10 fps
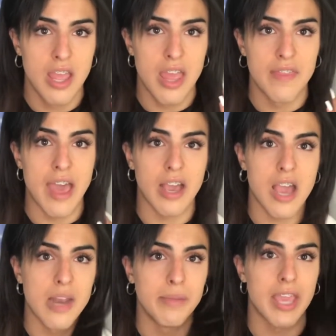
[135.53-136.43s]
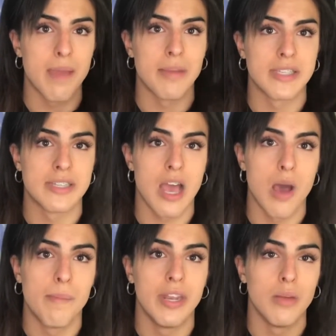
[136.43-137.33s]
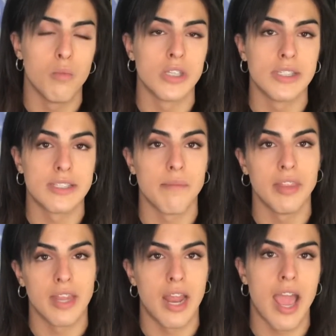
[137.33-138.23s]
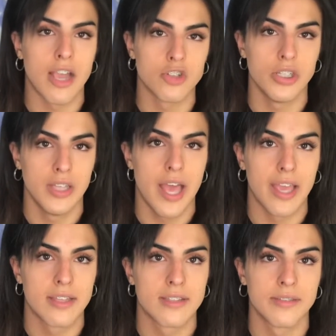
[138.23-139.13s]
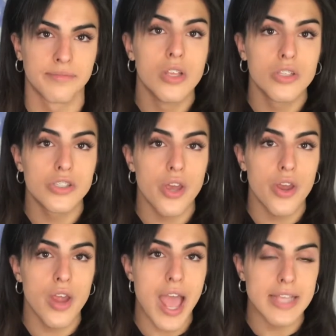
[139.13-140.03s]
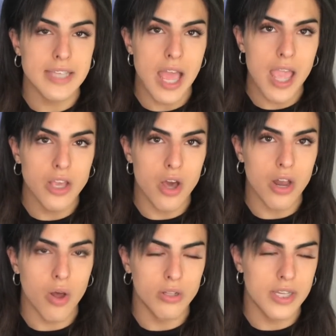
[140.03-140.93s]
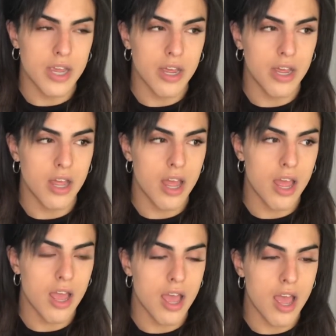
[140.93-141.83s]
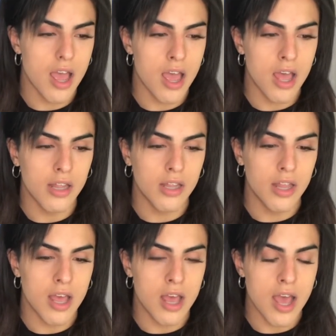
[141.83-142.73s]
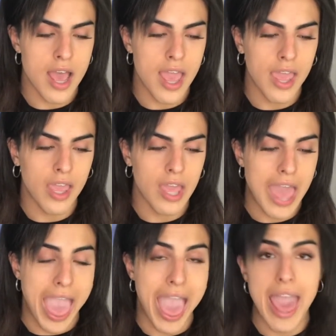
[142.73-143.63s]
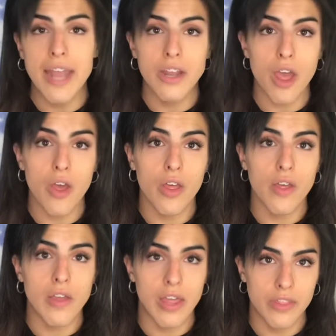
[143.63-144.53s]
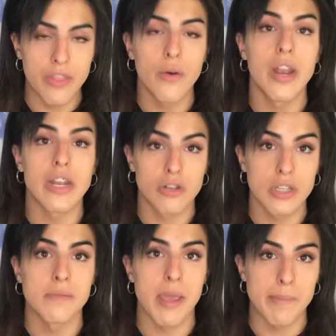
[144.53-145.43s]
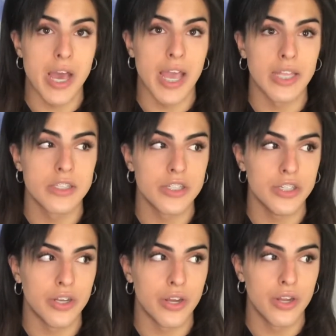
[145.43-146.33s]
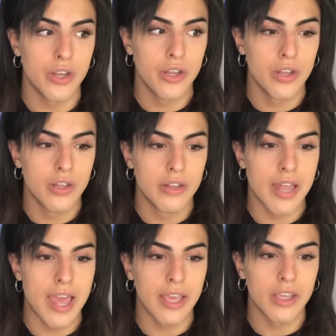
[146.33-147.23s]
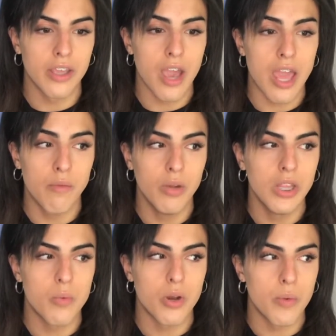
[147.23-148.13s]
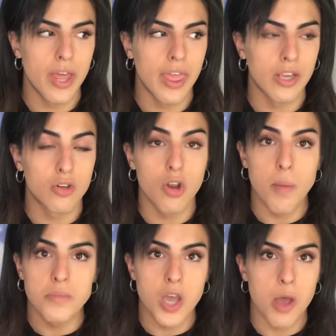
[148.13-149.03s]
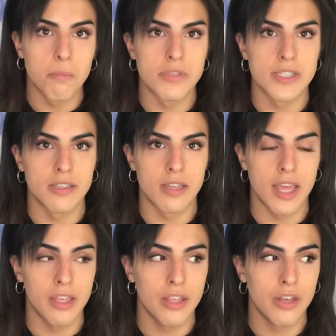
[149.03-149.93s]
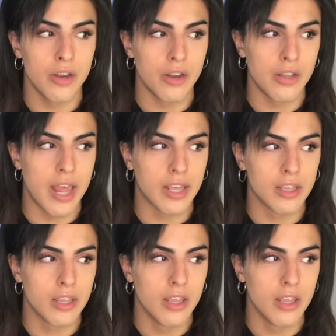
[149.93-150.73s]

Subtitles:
that kind of became my style, but it wasn't something that I actually liked. So as I got older, I had the thought I'd crossed my mind to, you know, like, I really want to wear, like, crop tops and, like, you know, like,